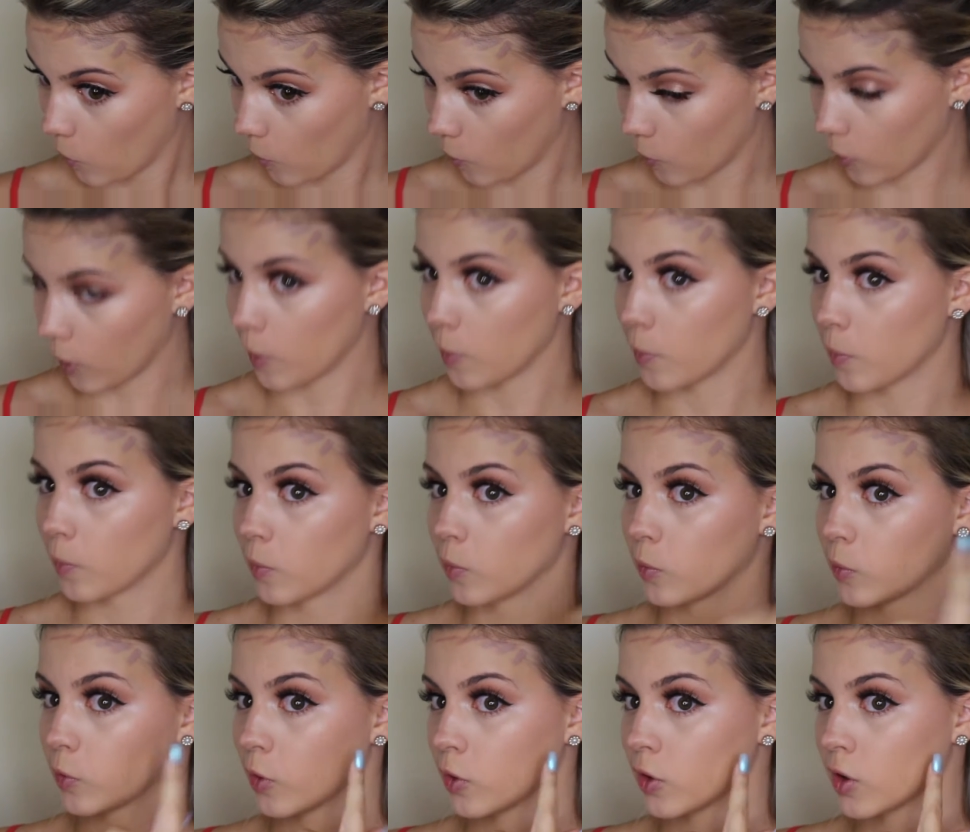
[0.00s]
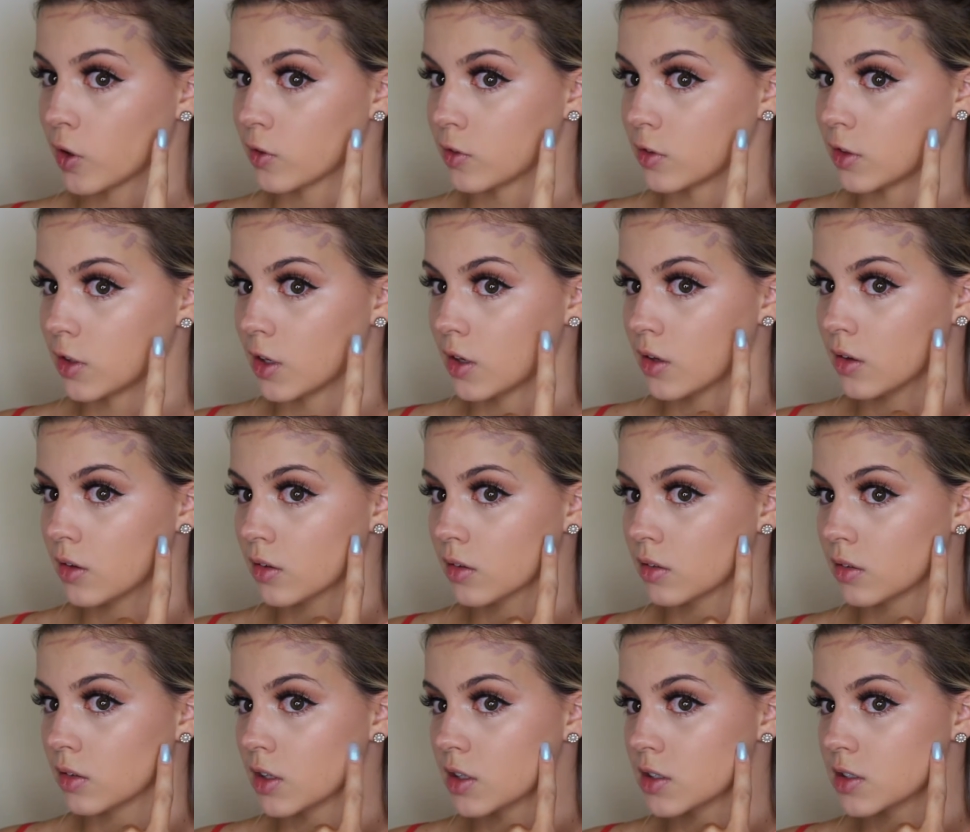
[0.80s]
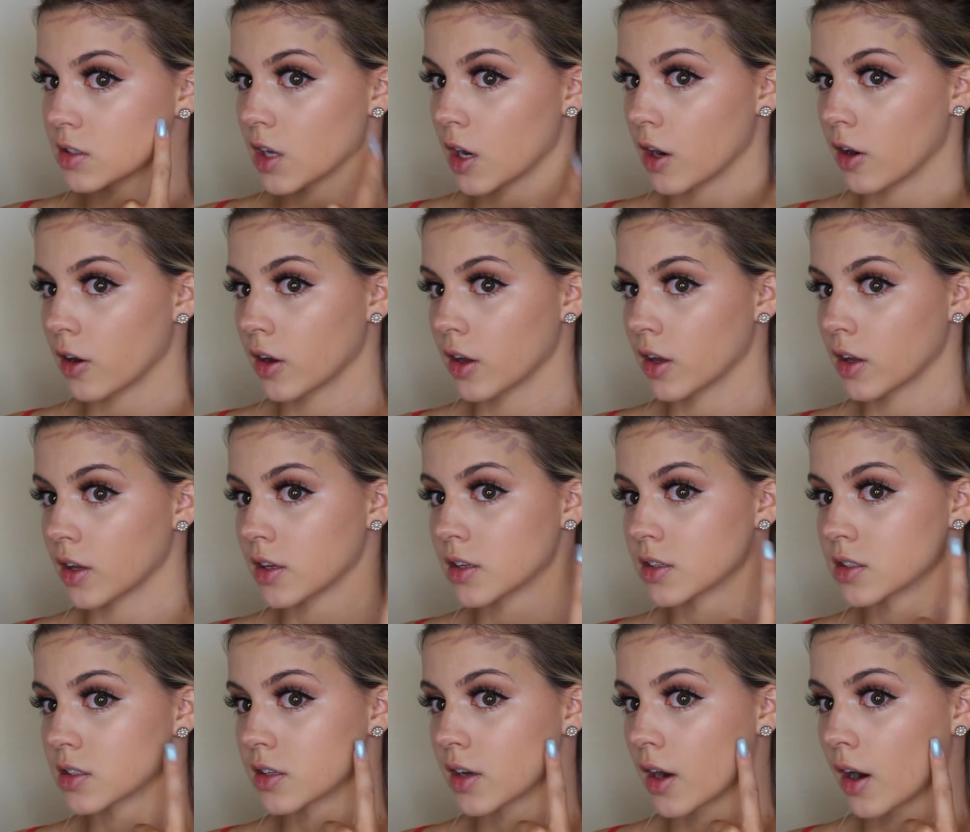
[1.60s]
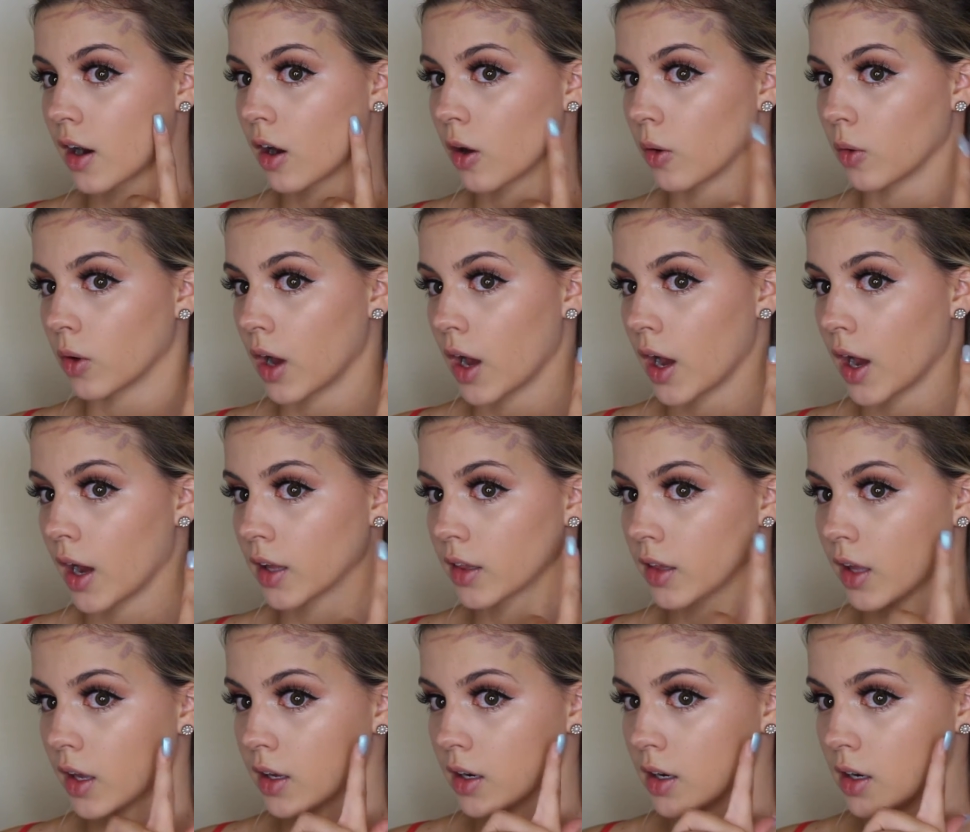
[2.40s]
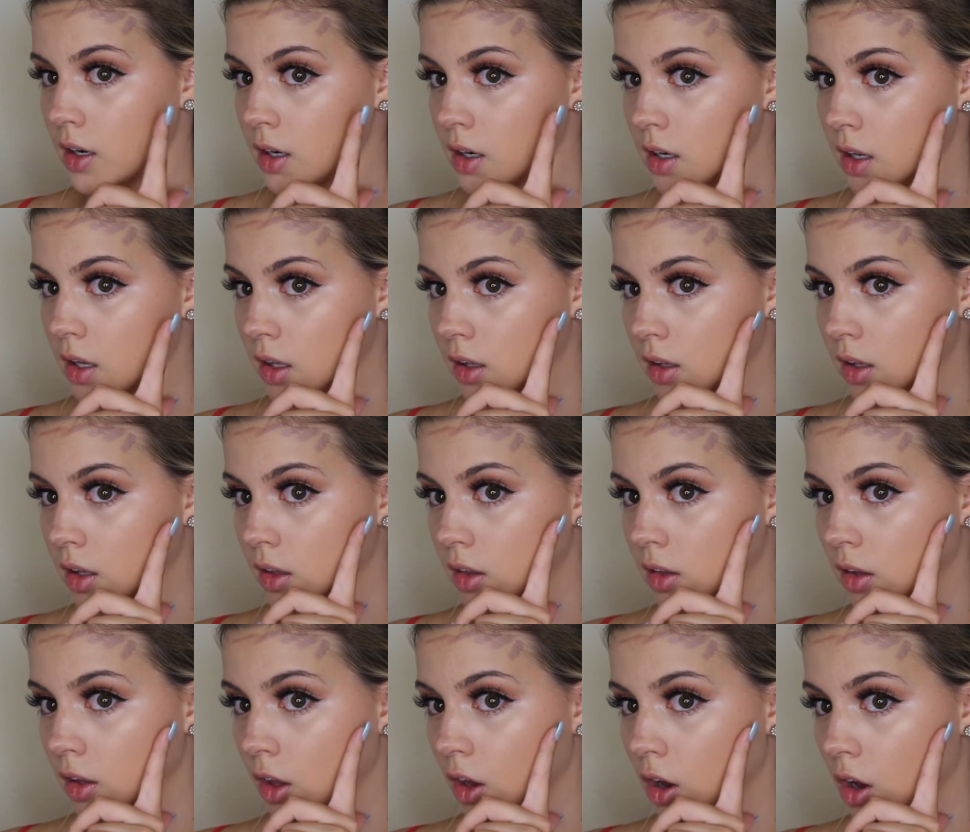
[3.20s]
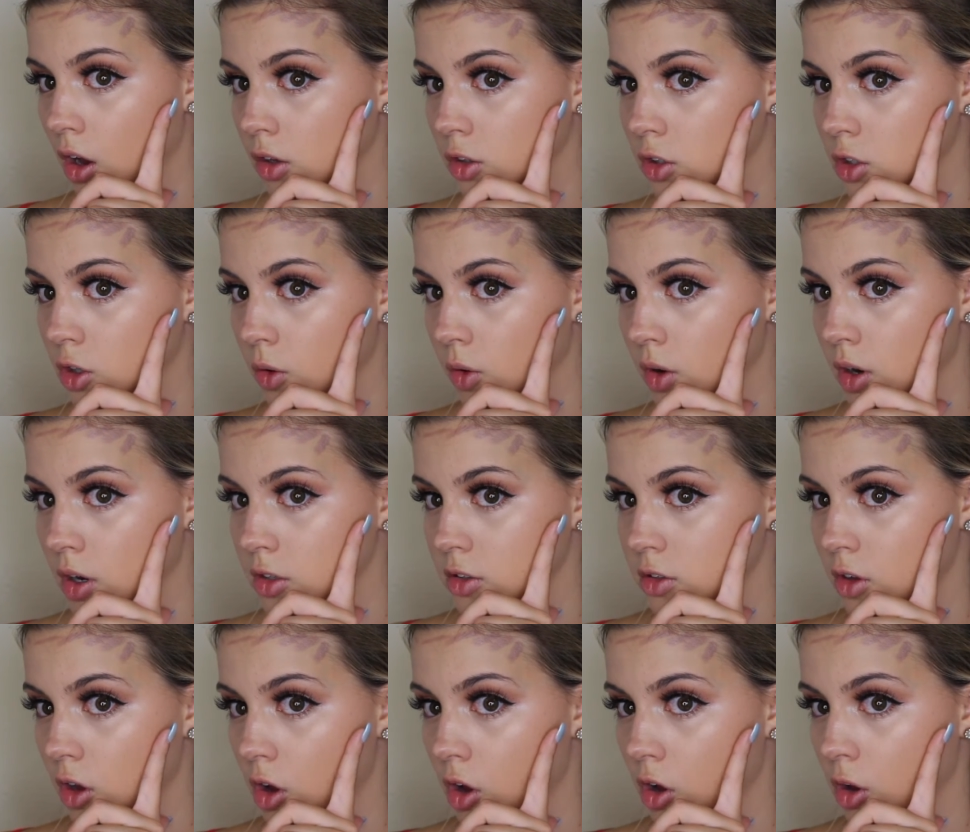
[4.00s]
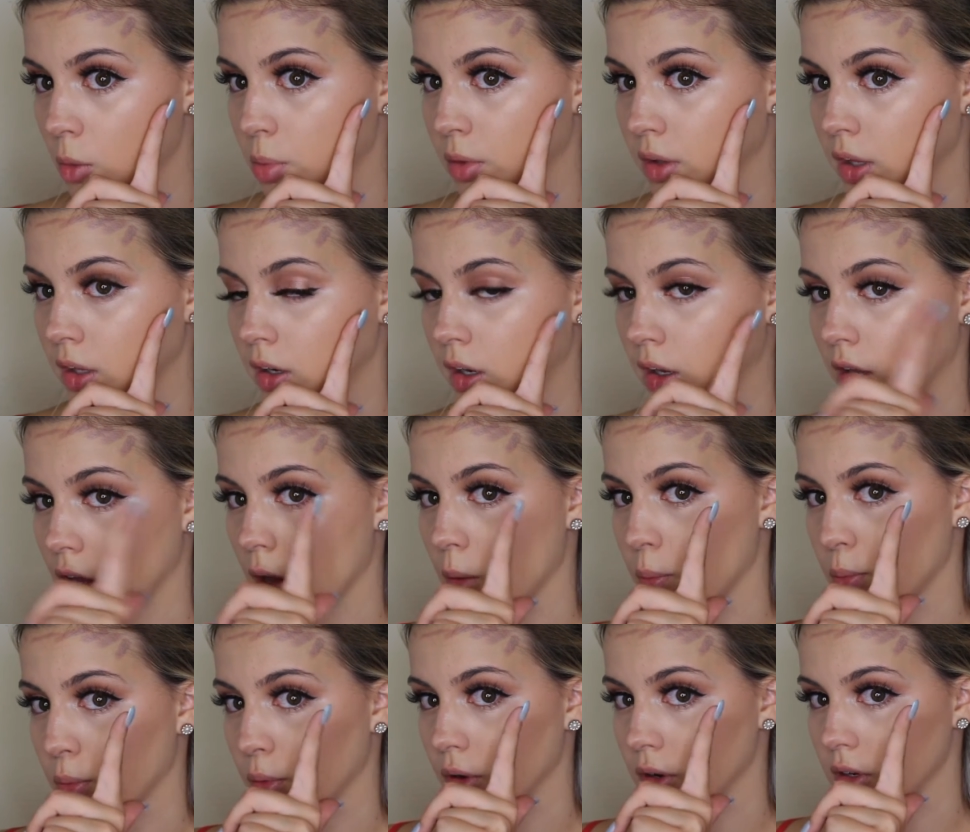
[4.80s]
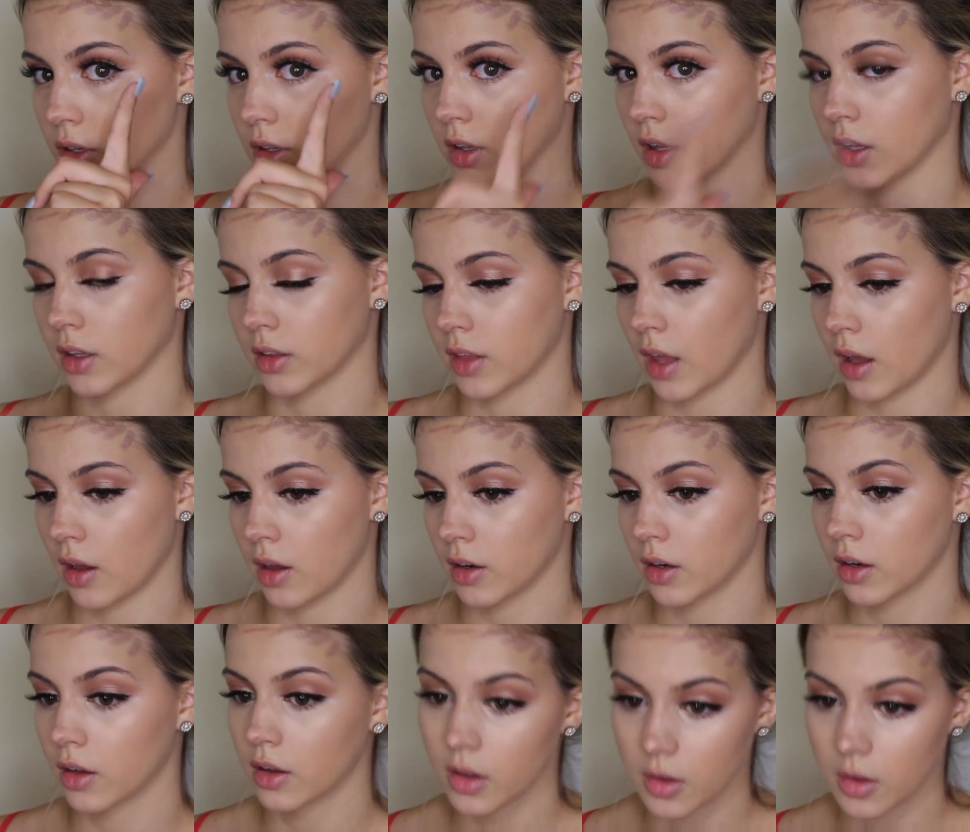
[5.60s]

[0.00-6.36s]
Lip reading: Okay, so you can see this area is now highlighted, and then the contour is all blending upwards like that.